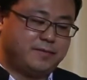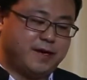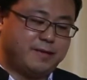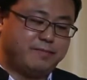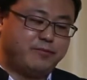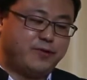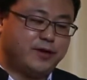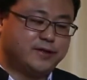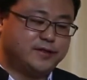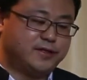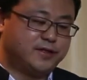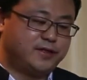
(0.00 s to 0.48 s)

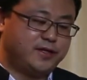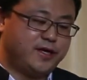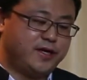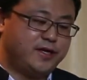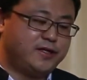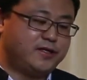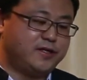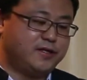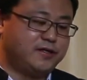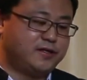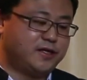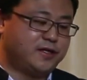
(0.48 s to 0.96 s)

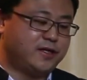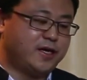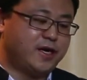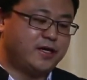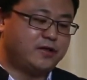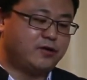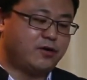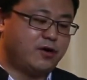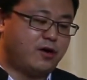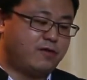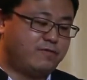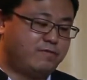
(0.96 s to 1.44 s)
presentation, the
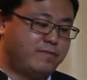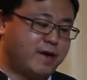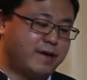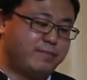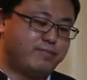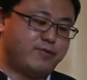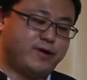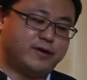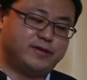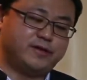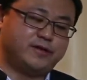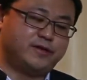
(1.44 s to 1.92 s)
title of my
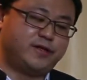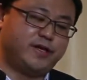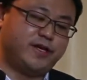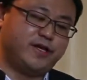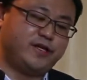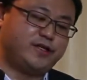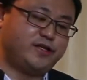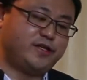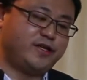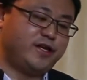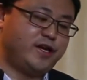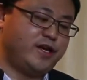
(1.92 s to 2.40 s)

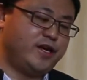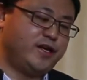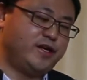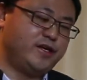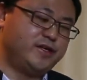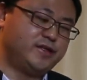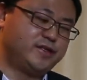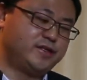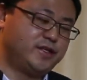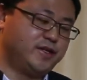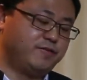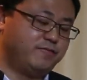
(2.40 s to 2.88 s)
presentation
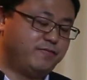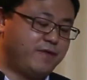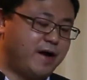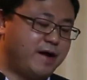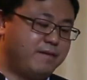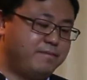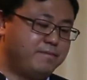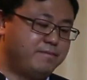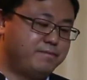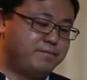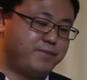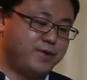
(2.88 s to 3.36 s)
is
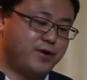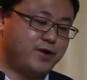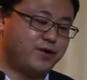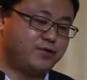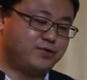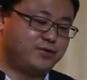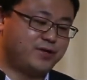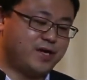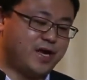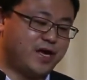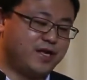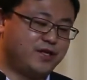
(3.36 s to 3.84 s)
One
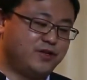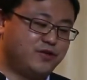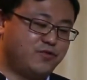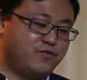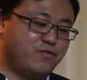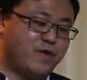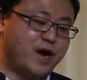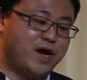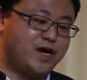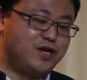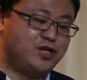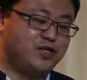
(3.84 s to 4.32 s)
Belt and
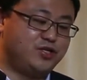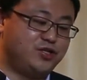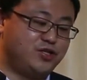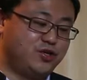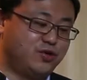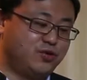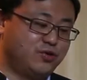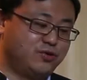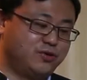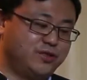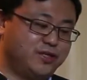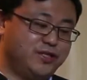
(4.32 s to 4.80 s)
One
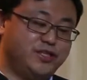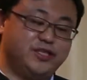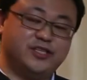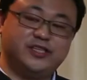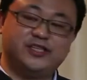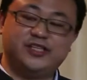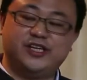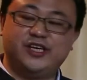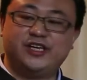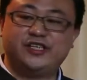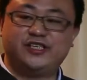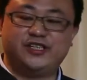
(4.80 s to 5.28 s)
Road
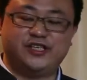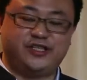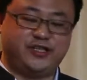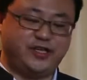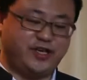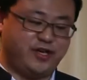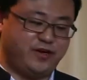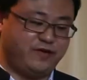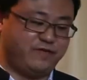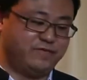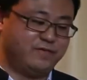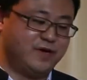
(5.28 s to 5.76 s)

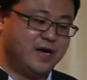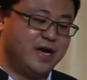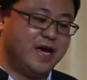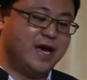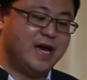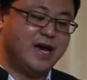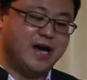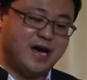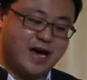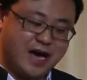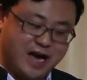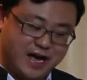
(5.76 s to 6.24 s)
Initiative
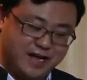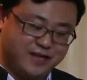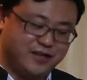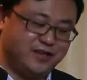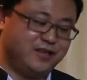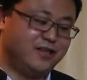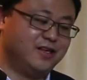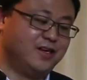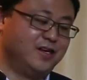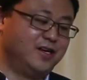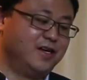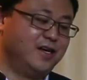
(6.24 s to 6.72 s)

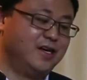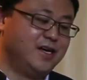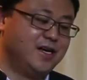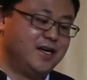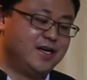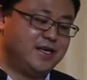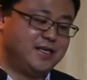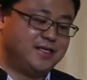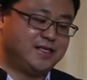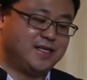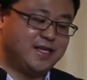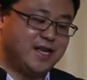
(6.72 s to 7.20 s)
and
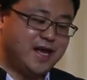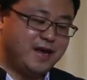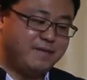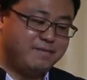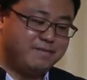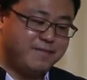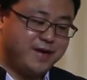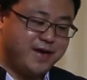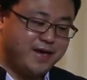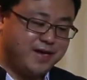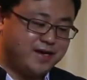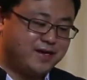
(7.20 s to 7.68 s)

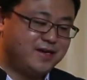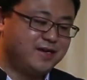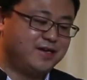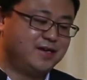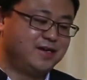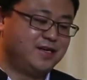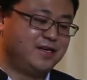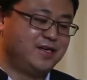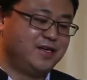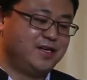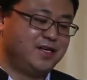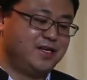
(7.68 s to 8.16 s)
Islamic
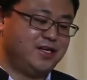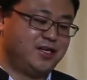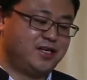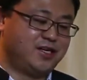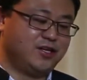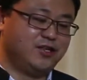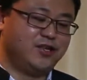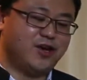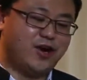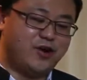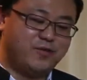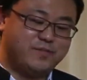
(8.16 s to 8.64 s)

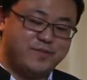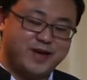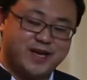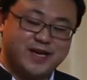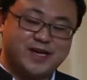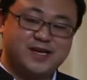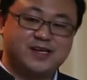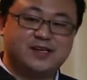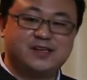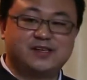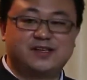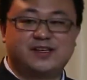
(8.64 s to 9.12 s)

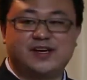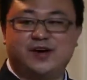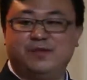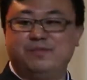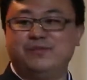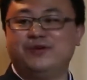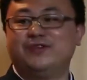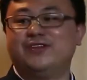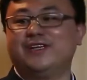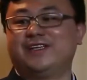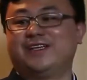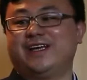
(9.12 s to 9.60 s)
Economic
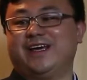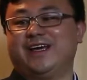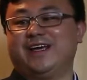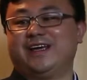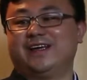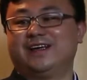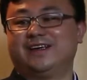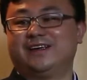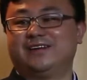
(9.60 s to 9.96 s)
Community.